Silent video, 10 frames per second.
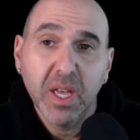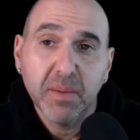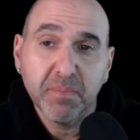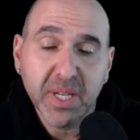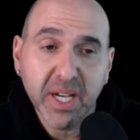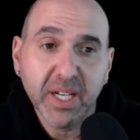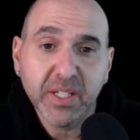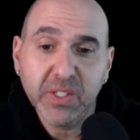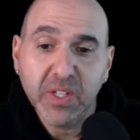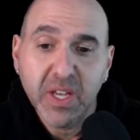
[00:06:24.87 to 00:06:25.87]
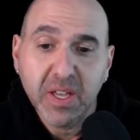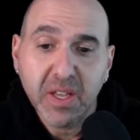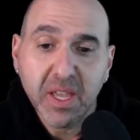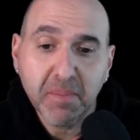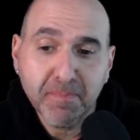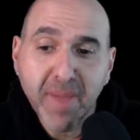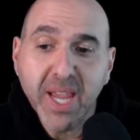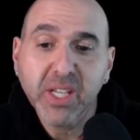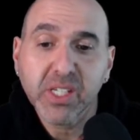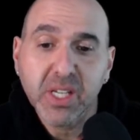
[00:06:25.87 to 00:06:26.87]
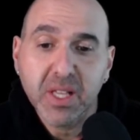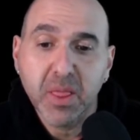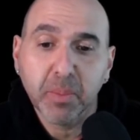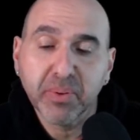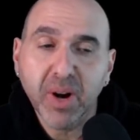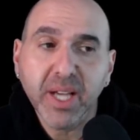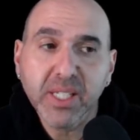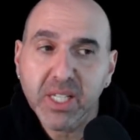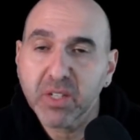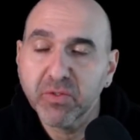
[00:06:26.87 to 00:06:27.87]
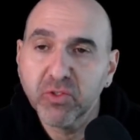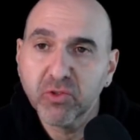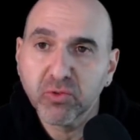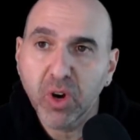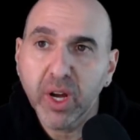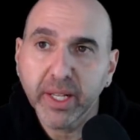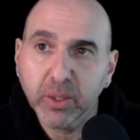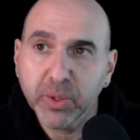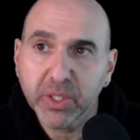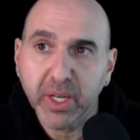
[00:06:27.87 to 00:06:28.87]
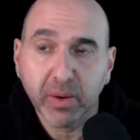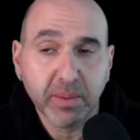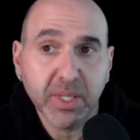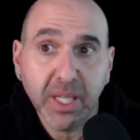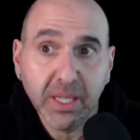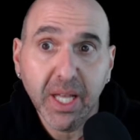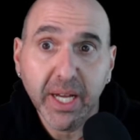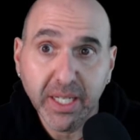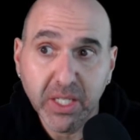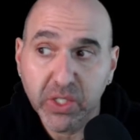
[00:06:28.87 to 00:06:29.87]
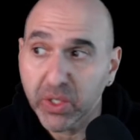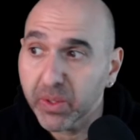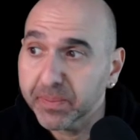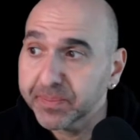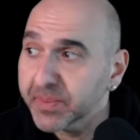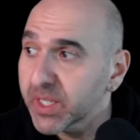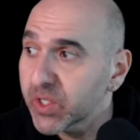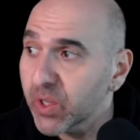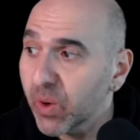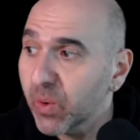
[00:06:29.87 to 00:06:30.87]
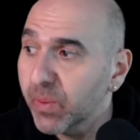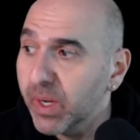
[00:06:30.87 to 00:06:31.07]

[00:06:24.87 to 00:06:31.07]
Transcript: because it makes the process of drawing Lewis diagrams a lot easier. So,